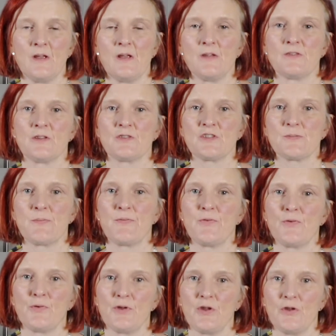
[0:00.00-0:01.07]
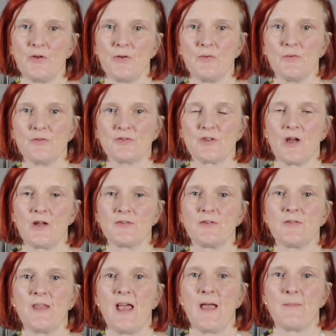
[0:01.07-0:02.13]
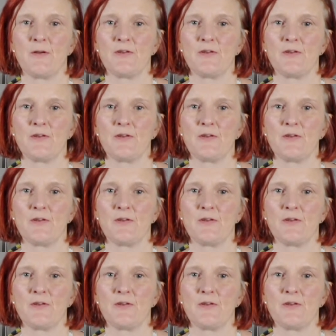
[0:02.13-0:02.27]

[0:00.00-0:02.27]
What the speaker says: So just before you start on the hem,